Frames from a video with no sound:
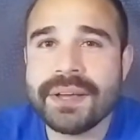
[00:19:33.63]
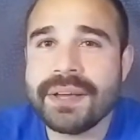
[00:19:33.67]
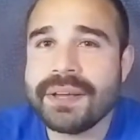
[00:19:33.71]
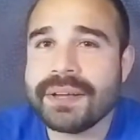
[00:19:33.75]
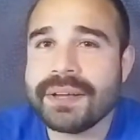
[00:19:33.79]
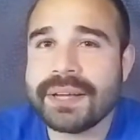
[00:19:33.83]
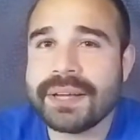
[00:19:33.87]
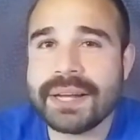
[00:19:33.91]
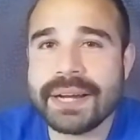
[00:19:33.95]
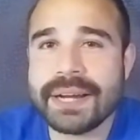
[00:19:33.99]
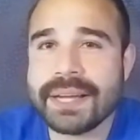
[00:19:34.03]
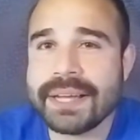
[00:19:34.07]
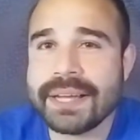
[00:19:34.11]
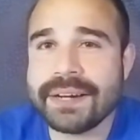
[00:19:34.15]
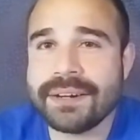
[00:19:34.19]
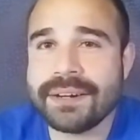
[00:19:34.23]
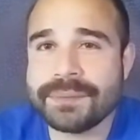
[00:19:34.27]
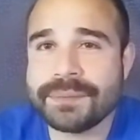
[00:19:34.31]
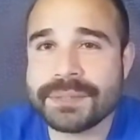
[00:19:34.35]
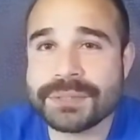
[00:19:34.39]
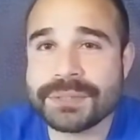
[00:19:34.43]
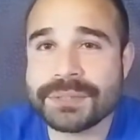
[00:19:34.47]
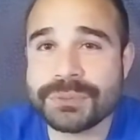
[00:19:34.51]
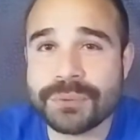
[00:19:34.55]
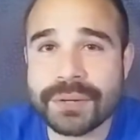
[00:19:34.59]
Can I get it
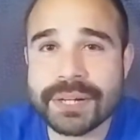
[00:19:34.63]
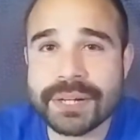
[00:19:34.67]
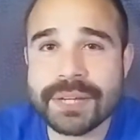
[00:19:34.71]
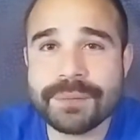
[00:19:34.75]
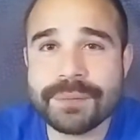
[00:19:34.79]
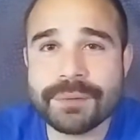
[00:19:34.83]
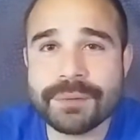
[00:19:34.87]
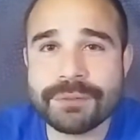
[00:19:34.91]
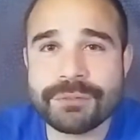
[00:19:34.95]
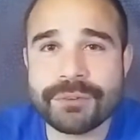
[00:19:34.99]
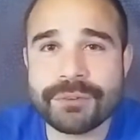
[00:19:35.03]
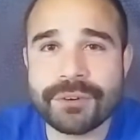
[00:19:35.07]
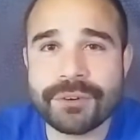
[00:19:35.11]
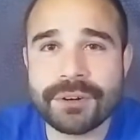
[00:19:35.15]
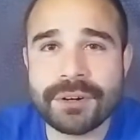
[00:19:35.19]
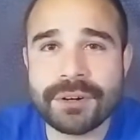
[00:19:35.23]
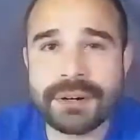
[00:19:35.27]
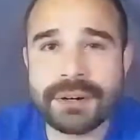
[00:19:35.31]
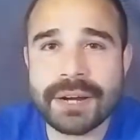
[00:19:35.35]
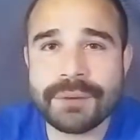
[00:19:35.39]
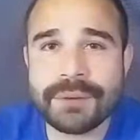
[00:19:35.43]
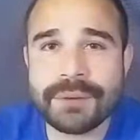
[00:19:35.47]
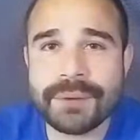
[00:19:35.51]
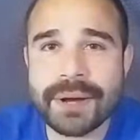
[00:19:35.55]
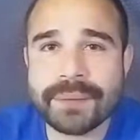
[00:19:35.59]
up to 20 before
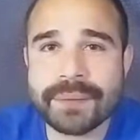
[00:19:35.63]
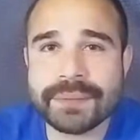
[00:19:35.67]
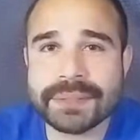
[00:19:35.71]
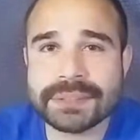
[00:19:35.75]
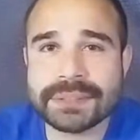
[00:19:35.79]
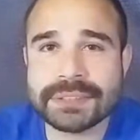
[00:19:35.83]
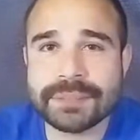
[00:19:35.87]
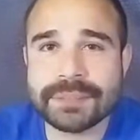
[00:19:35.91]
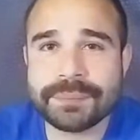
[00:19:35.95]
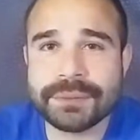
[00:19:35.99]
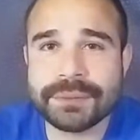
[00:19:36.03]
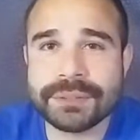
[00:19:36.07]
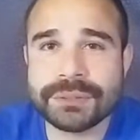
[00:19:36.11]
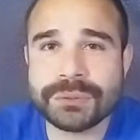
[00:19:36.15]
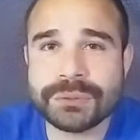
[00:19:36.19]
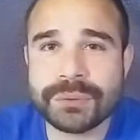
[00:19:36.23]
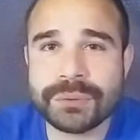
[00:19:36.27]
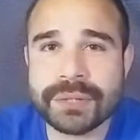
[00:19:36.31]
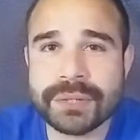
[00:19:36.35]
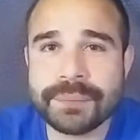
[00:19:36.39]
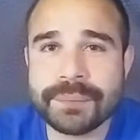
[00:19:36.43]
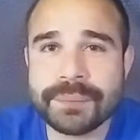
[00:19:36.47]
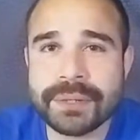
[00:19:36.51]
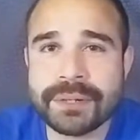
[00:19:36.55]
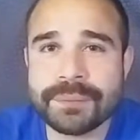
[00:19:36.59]
I wrap this up on the
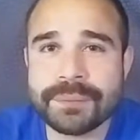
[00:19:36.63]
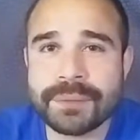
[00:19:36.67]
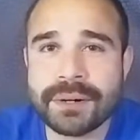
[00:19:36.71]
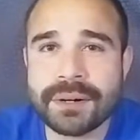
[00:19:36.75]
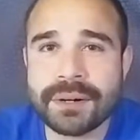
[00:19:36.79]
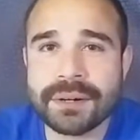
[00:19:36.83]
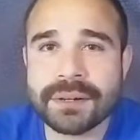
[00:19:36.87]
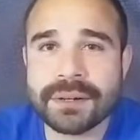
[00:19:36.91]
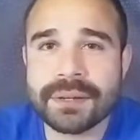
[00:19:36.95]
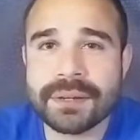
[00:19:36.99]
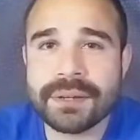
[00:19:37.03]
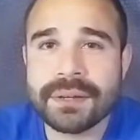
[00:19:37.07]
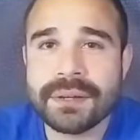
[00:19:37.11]
20 minute mark?